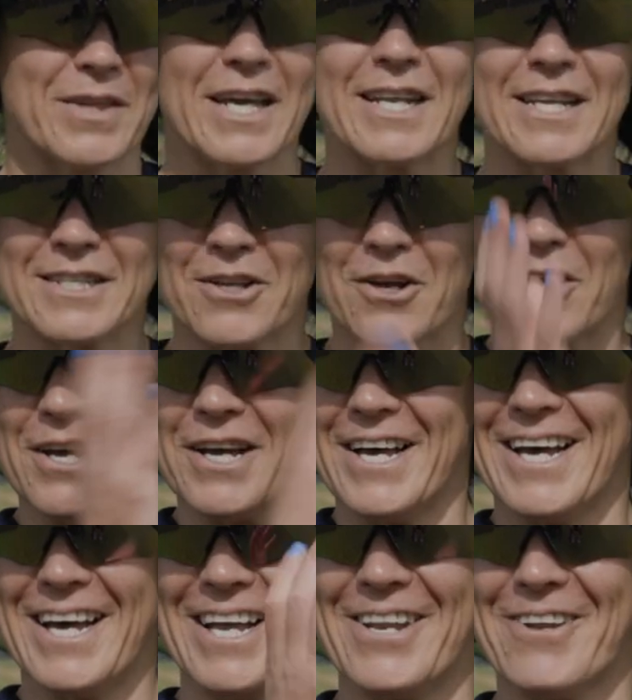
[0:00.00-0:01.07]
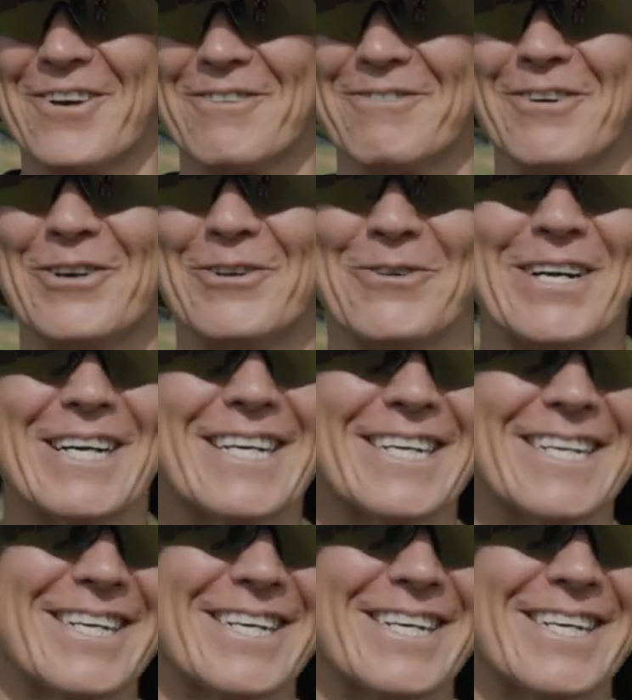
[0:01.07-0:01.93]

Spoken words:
It is a lot of hard work.